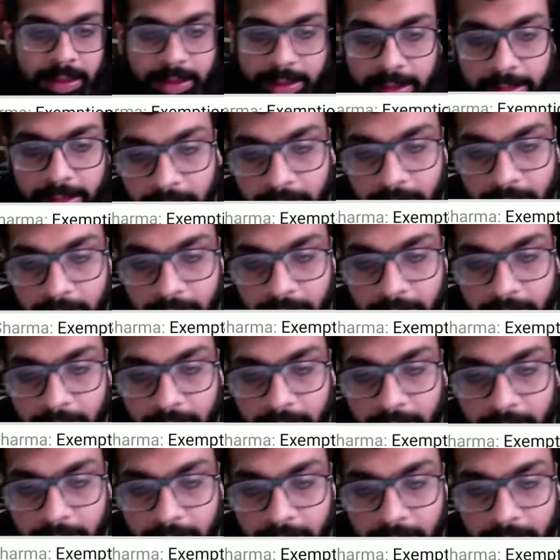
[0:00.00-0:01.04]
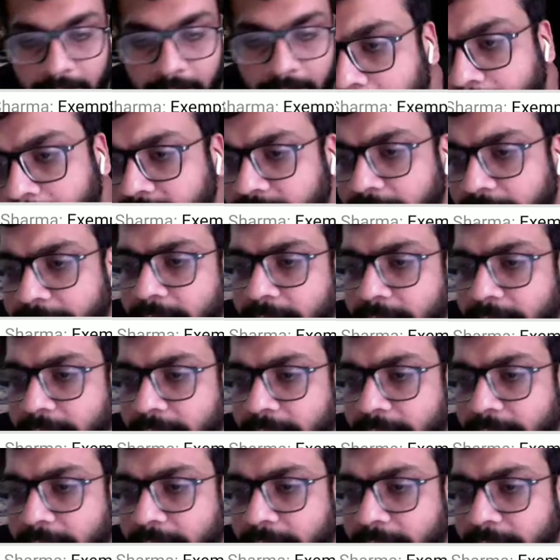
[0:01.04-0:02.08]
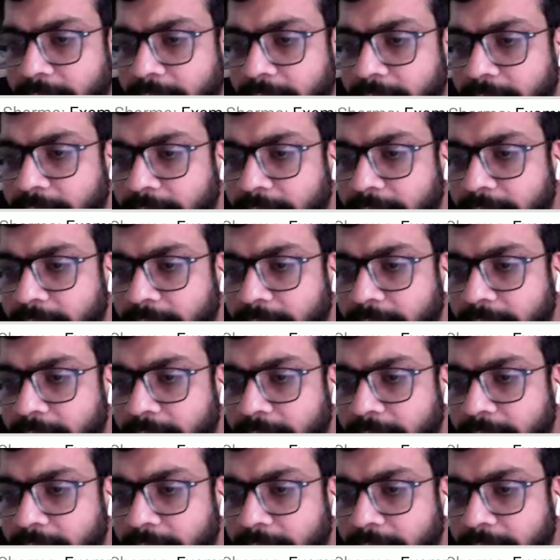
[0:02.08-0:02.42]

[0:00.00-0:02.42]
There's nothing more. MSME, there has not